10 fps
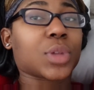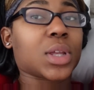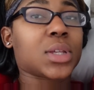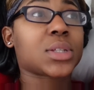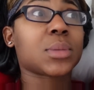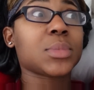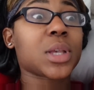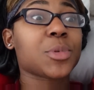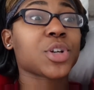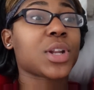Because sometimes
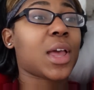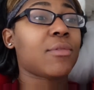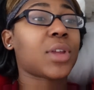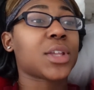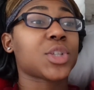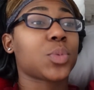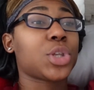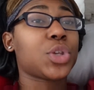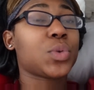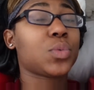you're going to have nights when
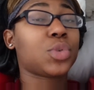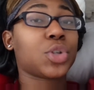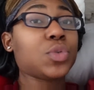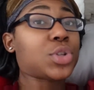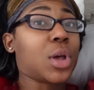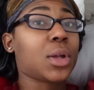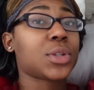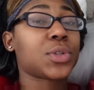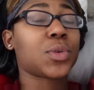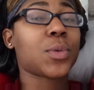you do talk
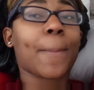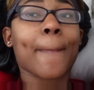to